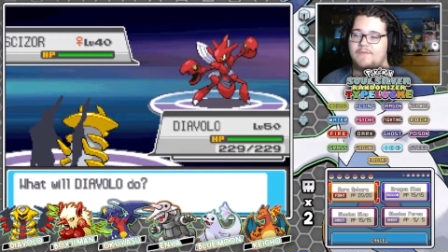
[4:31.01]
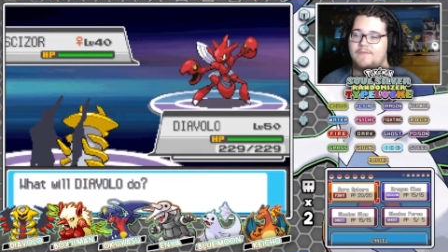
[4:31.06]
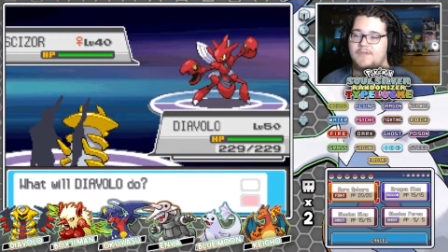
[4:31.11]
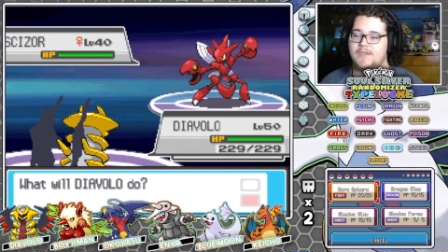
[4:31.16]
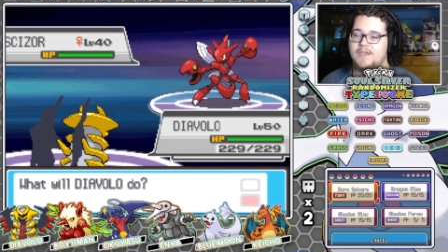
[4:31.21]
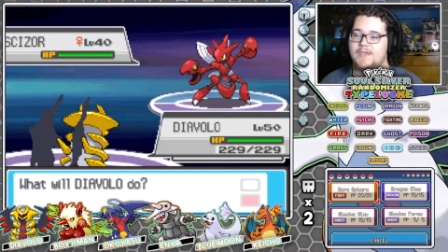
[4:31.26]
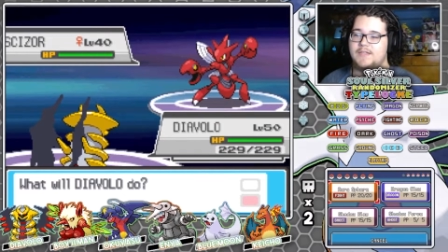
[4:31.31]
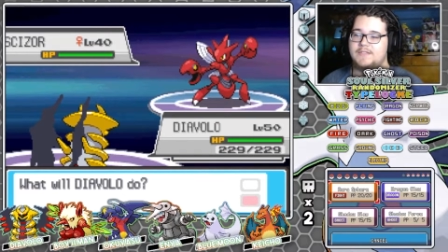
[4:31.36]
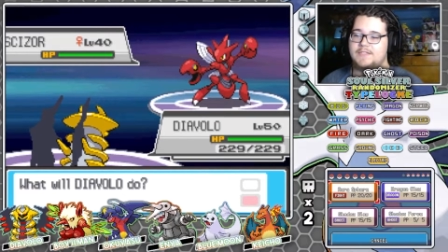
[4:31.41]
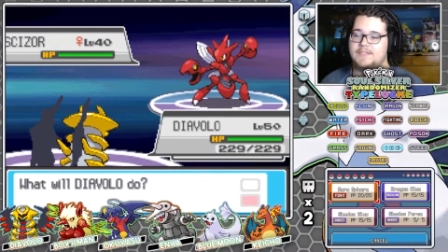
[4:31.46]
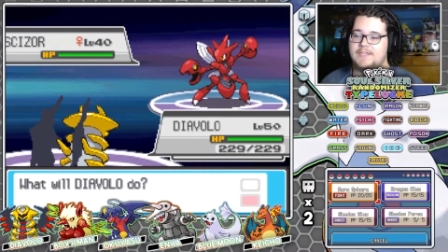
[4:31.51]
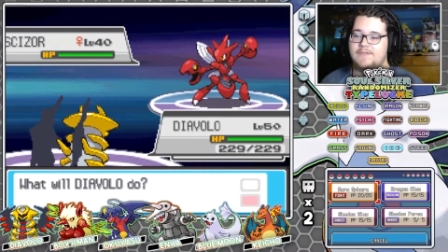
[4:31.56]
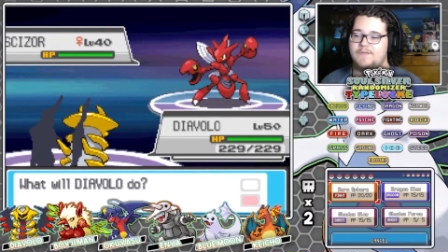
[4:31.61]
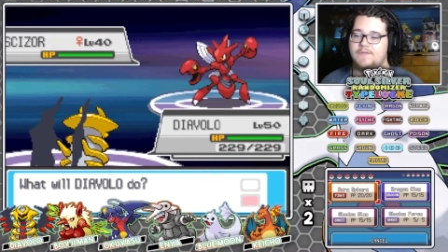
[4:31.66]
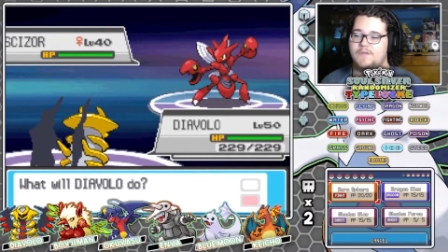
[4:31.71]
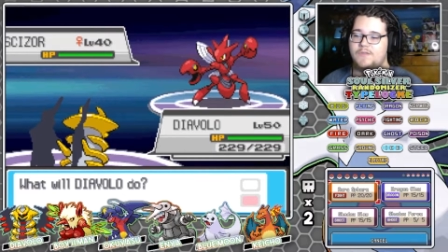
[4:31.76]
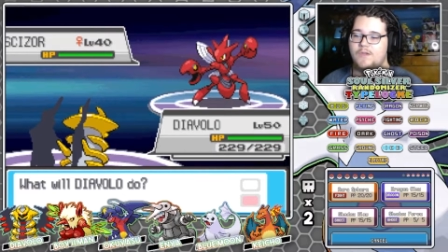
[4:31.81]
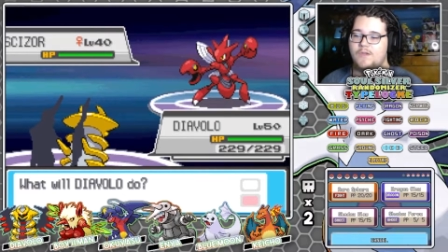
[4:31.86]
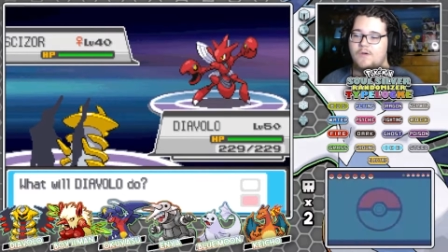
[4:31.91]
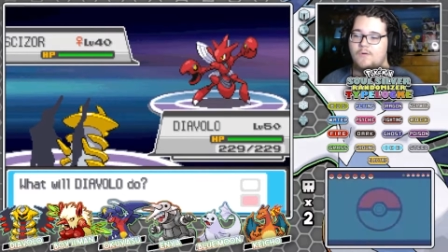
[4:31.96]
hits even
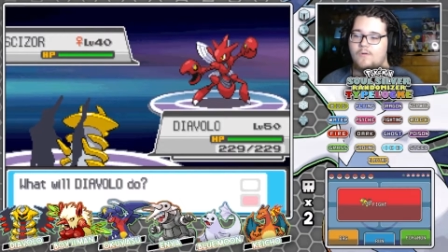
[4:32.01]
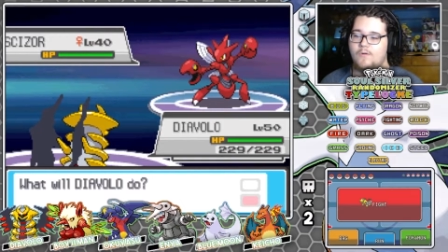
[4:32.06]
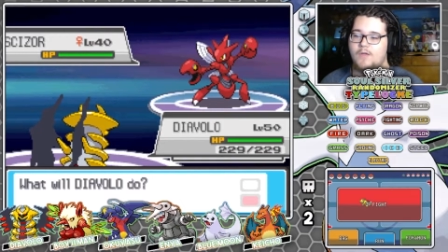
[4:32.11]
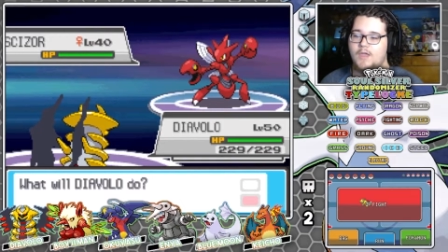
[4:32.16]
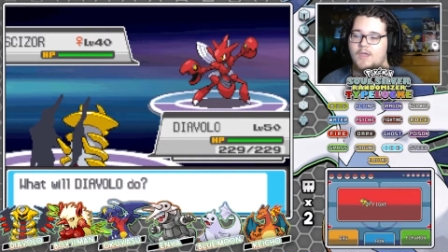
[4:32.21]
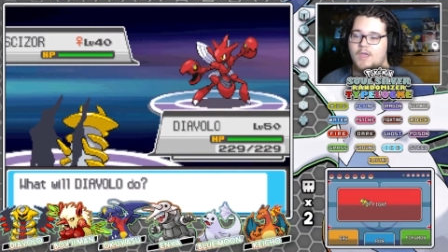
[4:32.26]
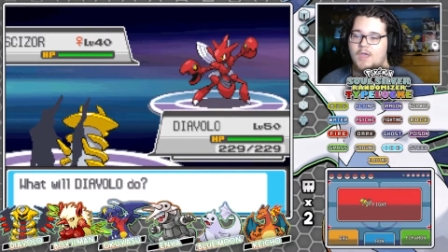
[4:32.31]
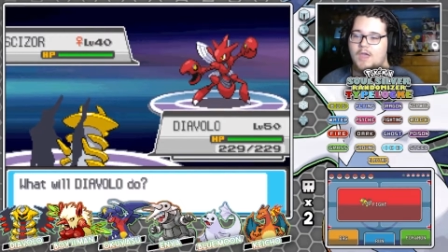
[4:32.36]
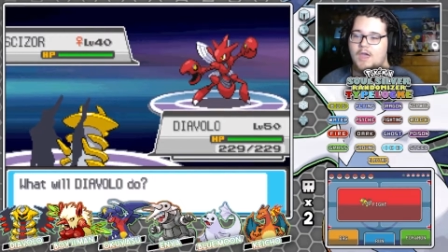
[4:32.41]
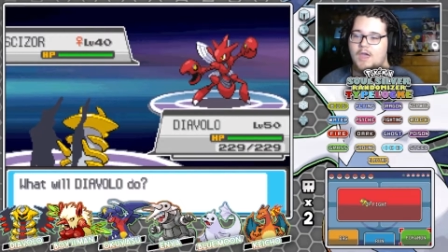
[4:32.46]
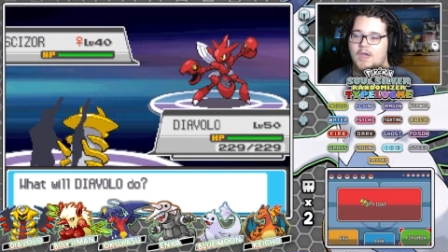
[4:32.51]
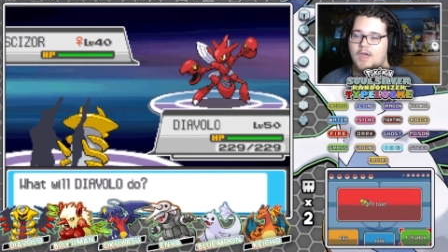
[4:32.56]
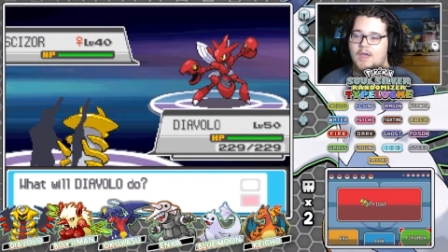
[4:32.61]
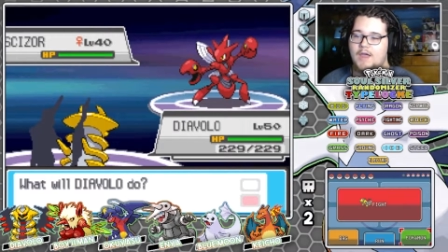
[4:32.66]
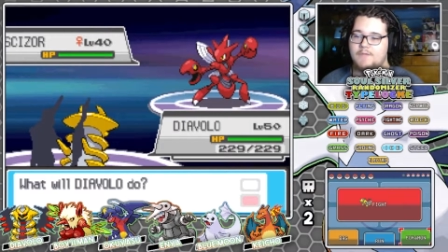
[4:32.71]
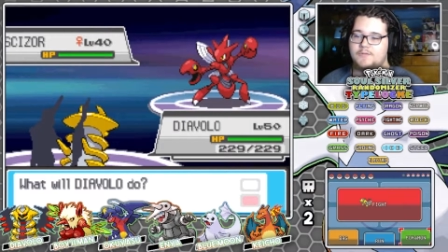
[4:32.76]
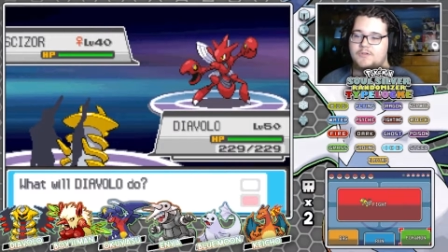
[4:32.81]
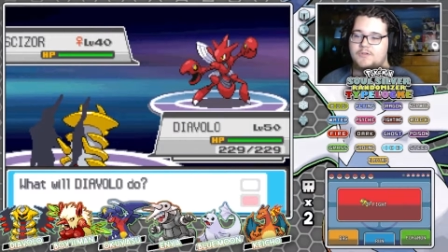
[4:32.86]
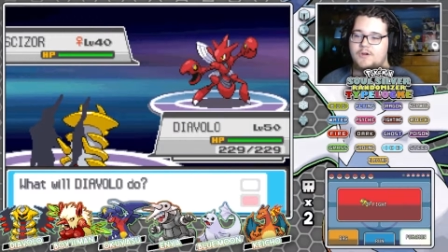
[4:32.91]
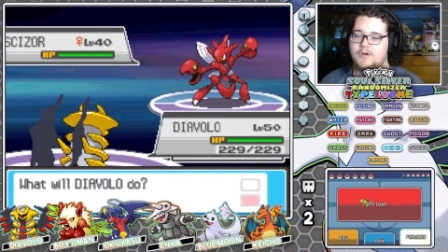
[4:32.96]
though I'm
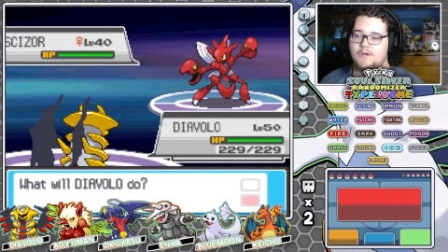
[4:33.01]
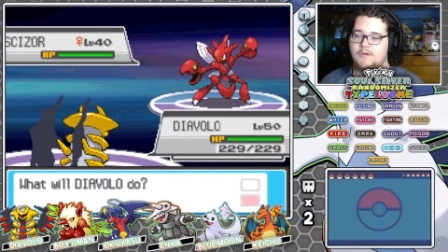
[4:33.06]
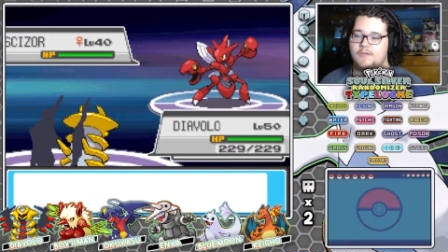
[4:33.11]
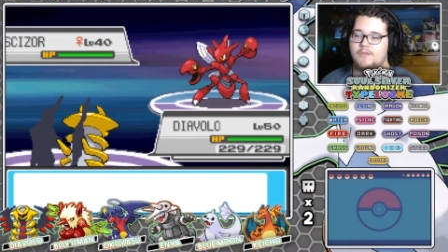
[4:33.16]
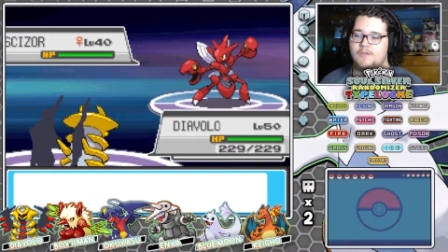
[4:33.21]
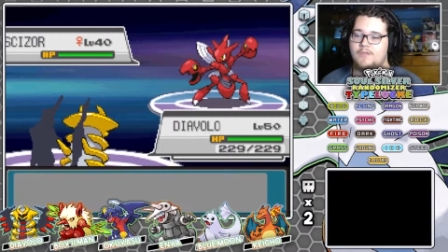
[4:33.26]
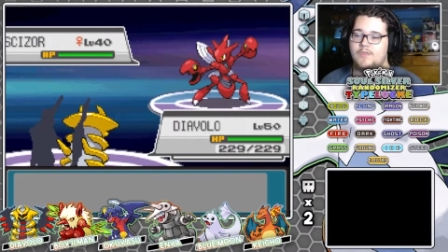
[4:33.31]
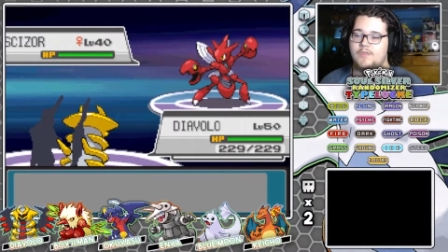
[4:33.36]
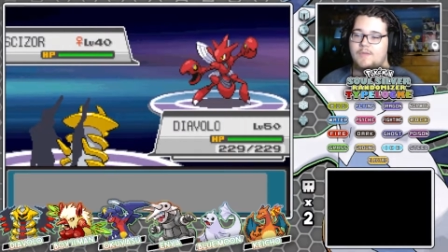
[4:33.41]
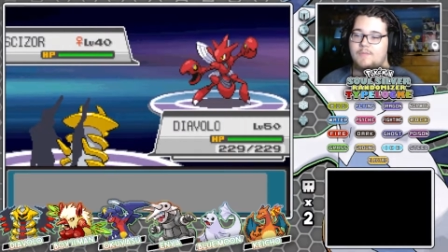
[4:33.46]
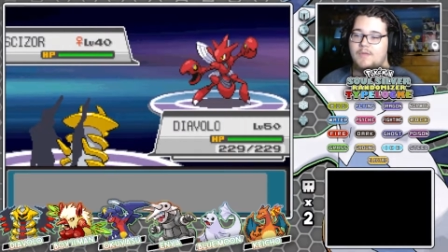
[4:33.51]
stronger than them.